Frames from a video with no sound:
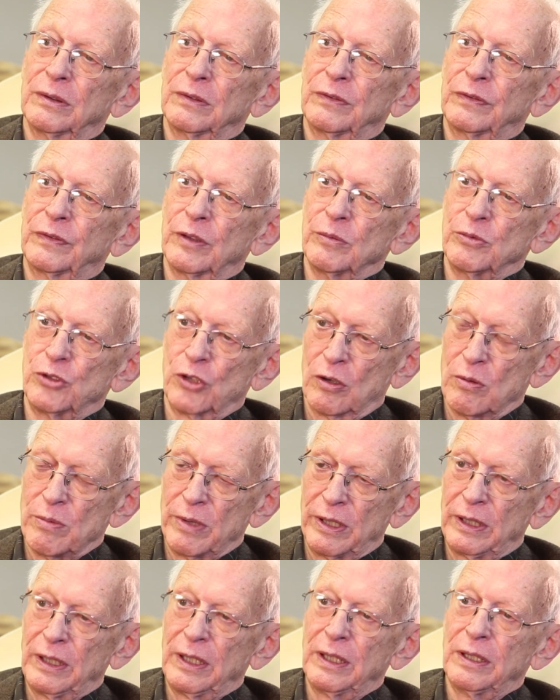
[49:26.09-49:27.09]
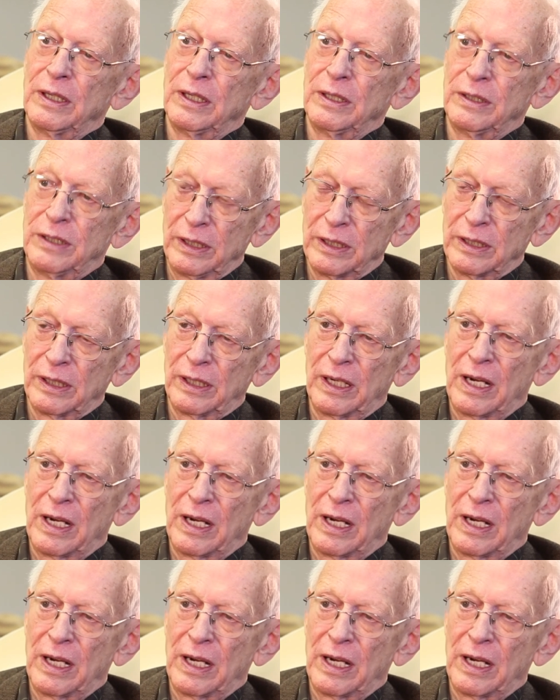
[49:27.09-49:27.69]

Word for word: from Germany, and he did.